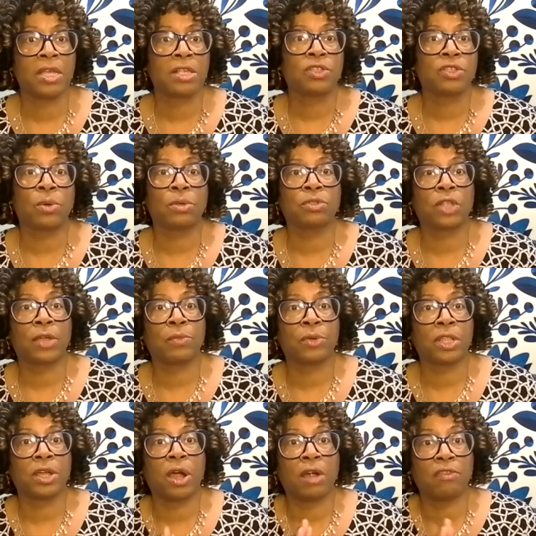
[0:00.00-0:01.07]
So it was like
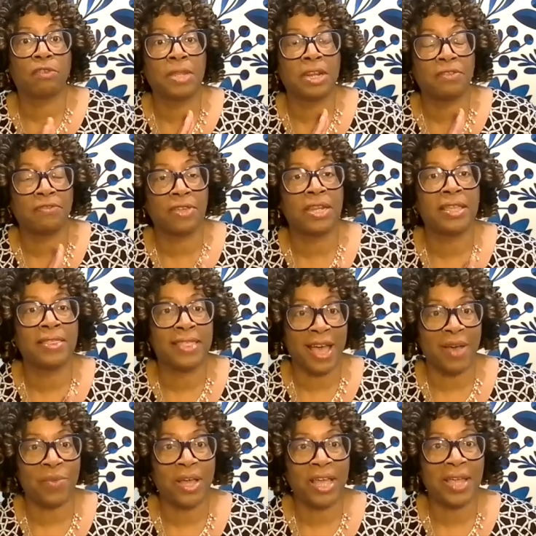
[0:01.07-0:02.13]
really hard for me to fit in
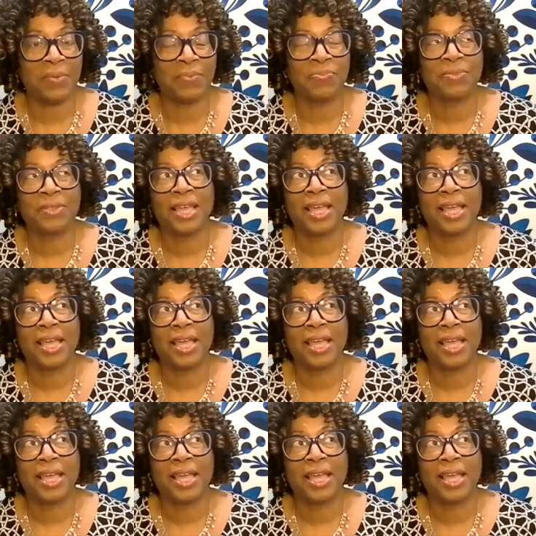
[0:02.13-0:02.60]
that way.